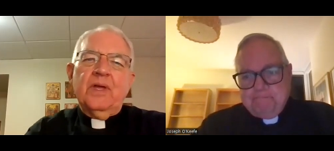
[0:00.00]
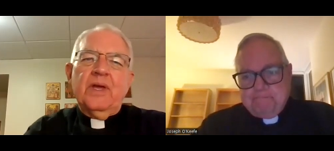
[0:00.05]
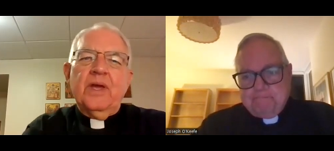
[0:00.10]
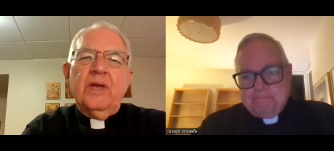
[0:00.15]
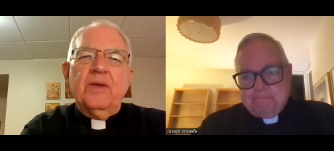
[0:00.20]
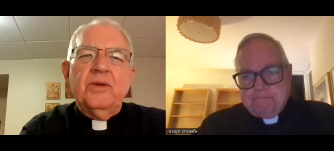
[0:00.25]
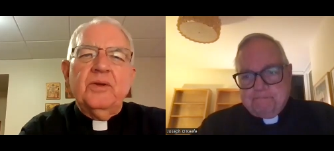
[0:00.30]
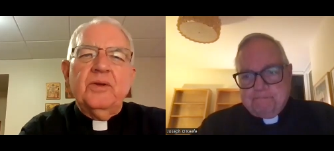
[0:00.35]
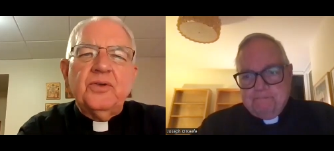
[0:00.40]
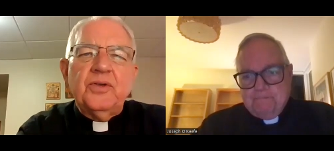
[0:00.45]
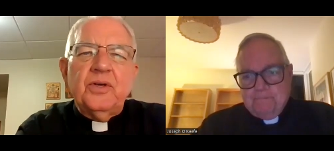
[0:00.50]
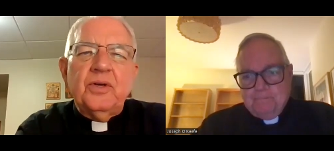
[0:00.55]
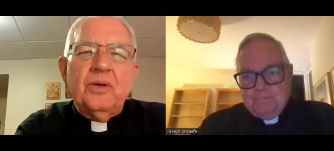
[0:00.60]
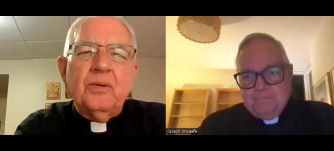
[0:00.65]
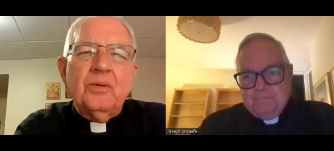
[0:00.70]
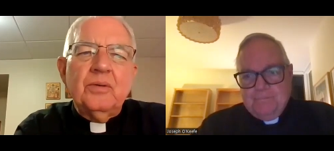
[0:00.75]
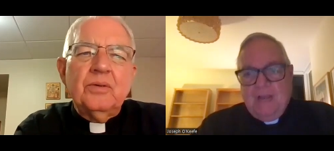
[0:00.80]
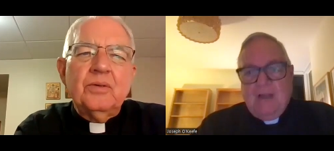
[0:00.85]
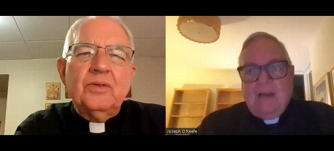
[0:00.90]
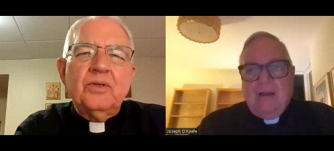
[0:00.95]
Speaker 1: Thank you,
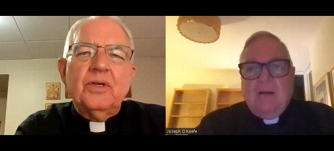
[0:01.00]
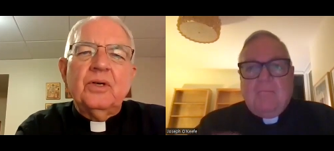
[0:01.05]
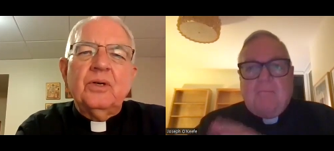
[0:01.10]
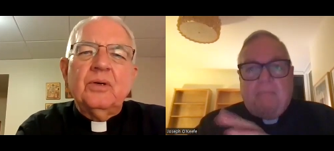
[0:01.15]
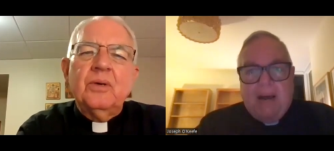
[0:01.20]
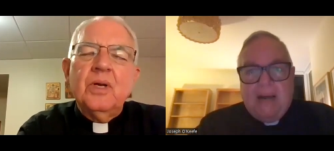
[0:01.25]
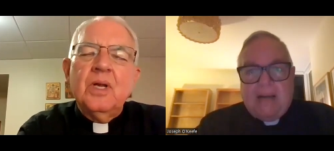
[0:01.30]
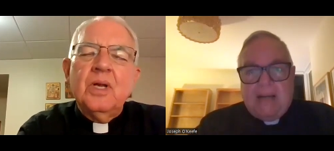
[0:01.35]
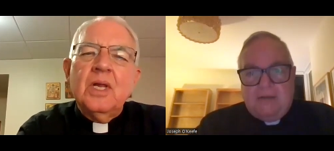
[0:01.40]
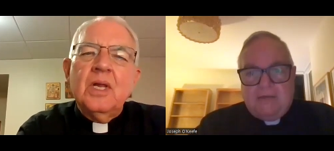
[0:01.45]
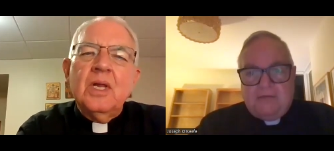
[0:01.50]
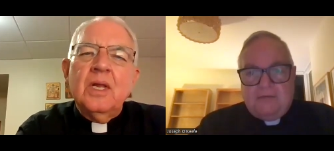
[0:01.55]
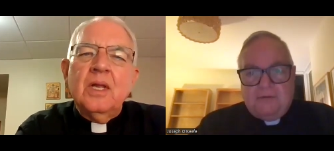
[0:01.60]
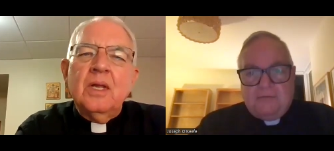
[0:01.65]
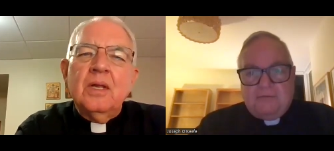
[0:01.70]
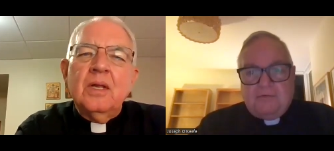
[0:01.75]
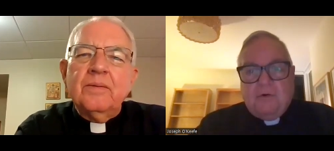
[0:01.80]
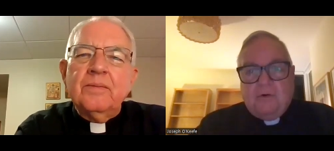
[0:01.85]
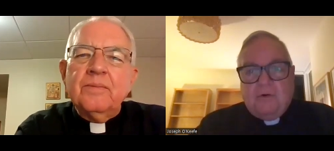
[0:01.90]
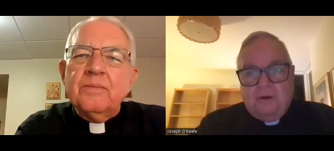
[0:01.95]
Joe. Joe. Biased,
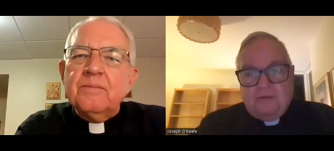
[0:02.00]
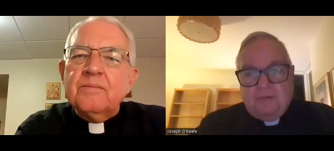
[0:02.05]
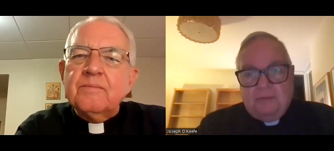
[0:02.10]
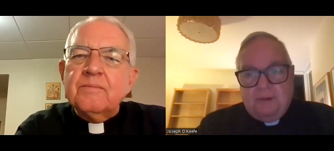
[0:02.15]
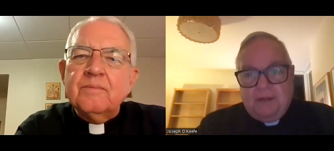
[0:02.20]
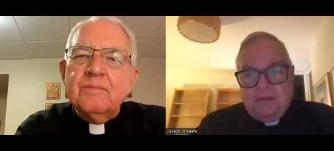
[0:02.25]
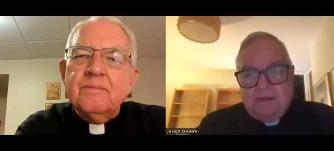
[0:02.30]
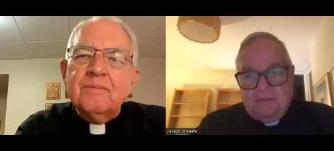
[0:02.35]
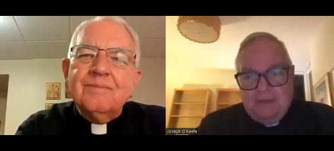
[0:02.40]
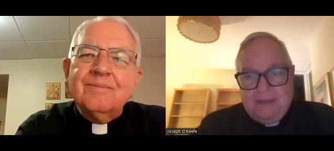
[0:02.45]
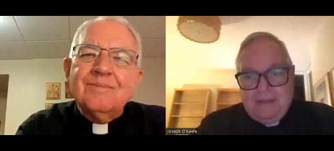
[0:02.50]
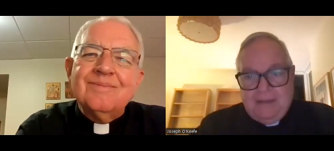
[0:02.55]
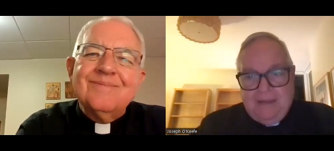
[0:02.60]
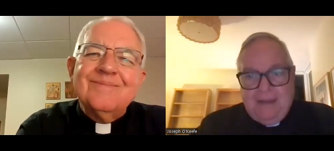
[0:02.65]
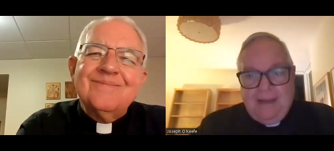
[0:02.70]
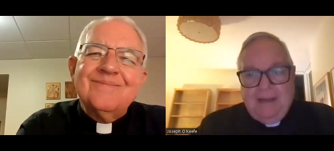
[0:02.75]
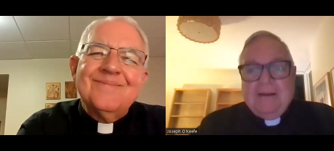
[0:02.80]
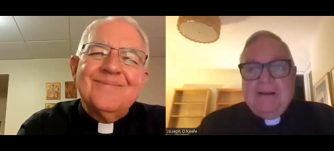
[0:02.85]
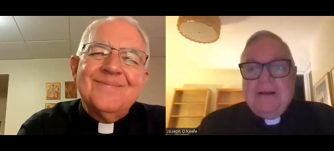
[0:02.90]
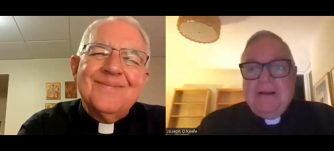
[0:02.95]
of course, when I say
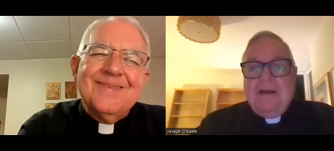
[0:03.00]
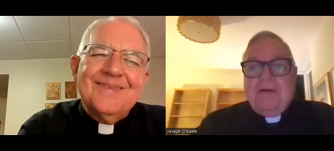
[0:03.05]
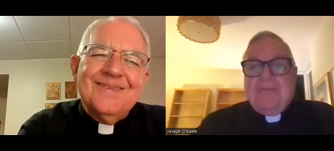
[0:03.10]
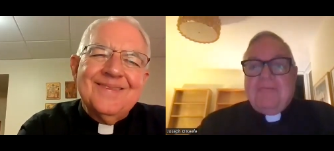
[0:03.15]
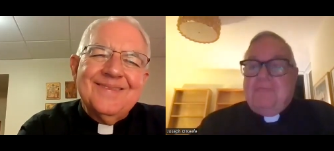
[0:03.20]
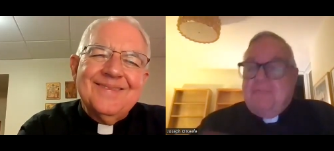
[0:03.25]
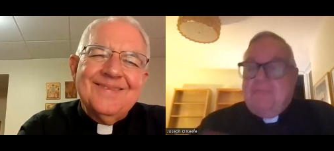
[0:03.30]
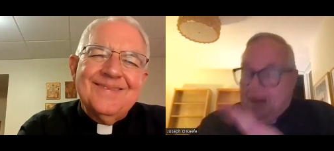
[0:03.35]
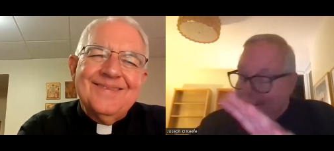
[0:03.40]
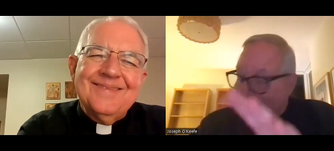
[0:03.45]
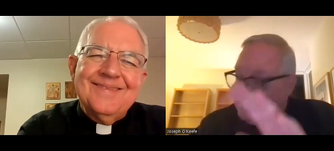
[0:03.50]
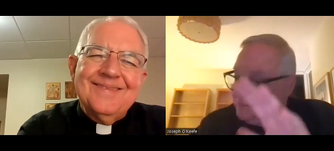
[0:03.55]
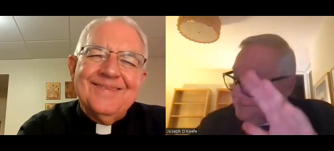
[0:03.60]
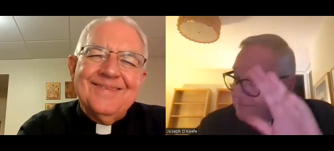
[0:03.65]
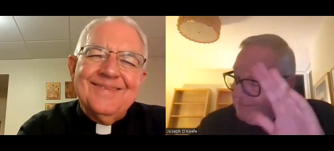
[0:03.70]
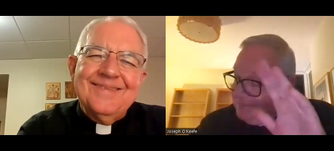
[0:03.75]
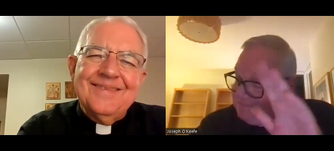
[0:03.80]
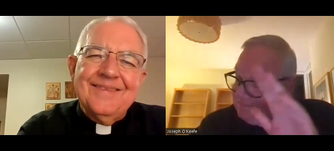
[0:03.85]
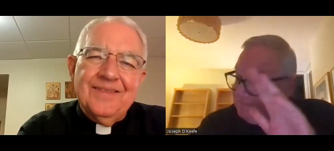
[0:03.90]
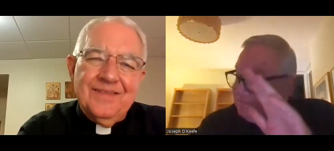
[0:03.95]
that, but
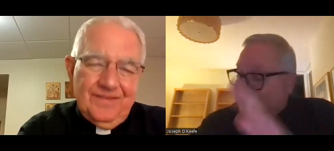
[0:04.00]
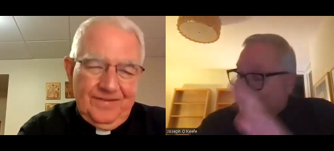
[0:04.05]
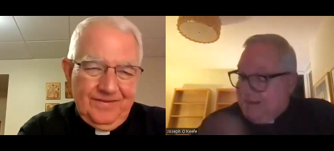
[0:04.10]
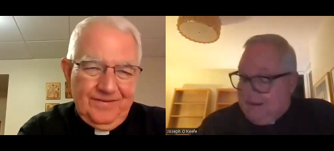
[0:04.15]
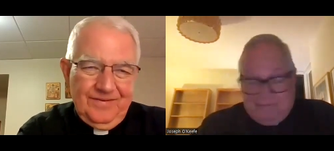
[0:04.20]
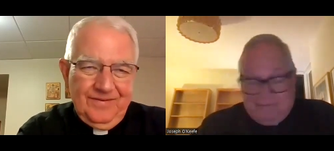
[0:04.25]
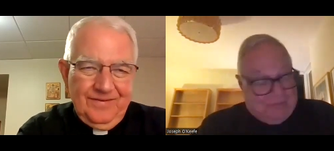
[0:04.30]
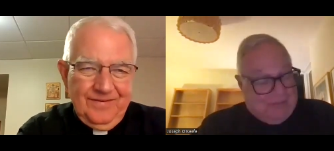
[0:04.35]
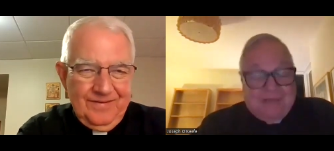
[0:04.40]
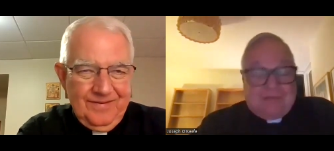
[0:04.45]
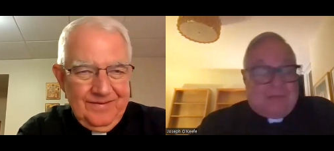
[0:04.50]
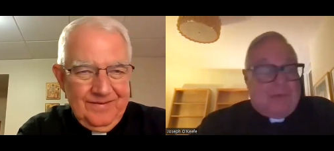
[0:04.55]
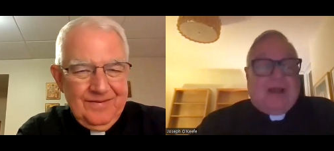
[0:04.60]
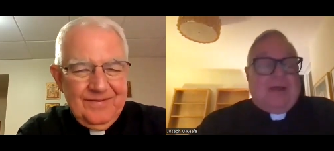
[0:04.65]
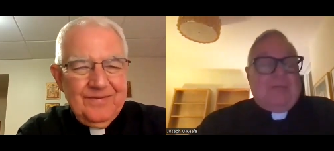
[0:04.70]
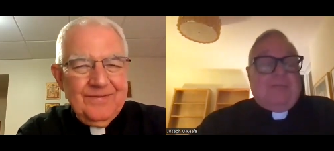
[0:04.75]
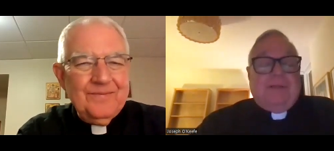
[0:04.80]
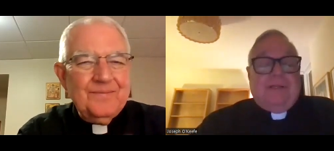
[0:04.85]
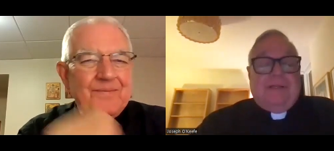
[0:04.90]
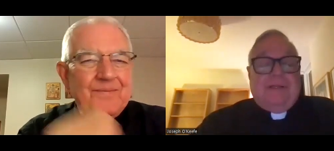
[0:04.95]
I, that's what
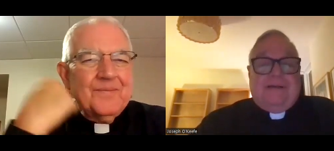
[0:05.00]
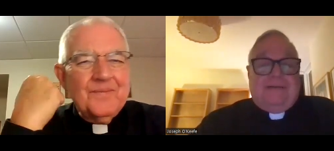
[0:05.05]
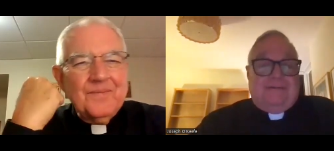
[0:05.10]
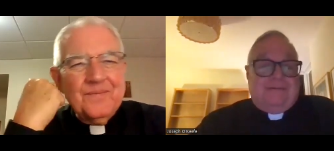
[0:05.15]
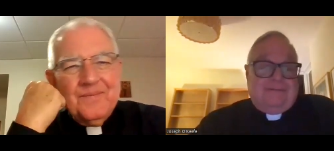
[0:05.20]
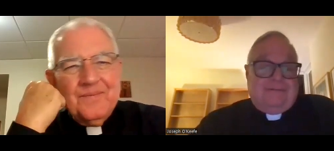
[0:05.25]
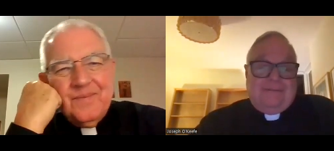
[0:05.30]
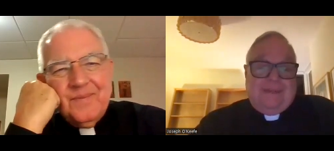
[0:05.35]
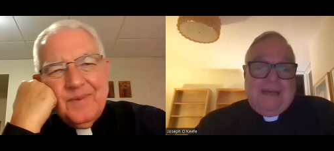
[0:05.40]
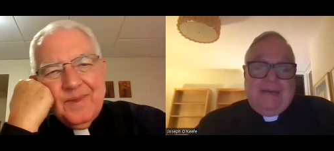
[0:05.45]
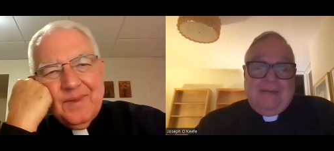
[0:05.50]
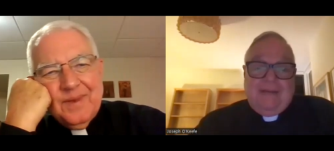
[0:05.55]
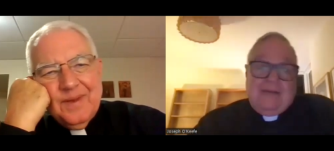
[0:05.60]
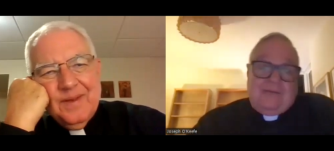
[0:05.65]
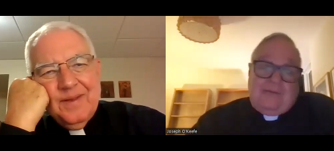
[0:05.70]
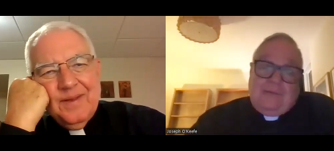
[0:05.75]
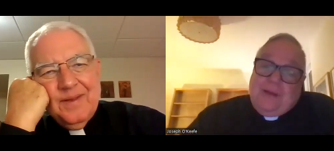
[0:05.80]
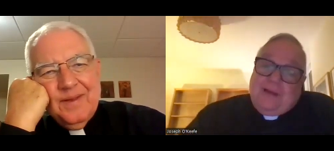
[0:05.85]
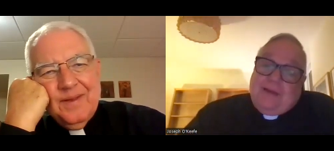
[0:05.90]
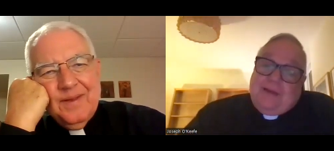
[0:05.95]
I believe, and
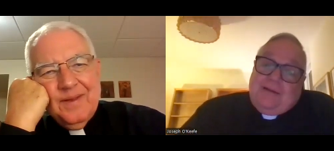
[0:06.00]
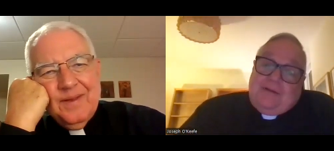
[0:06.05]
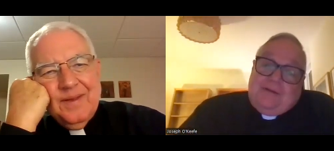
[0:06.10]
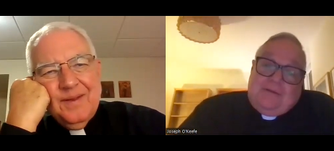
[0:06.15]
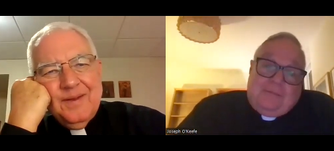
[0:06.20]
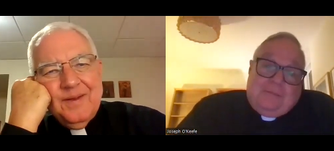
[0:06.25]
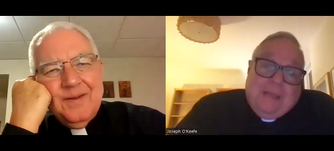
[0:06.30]
that's why I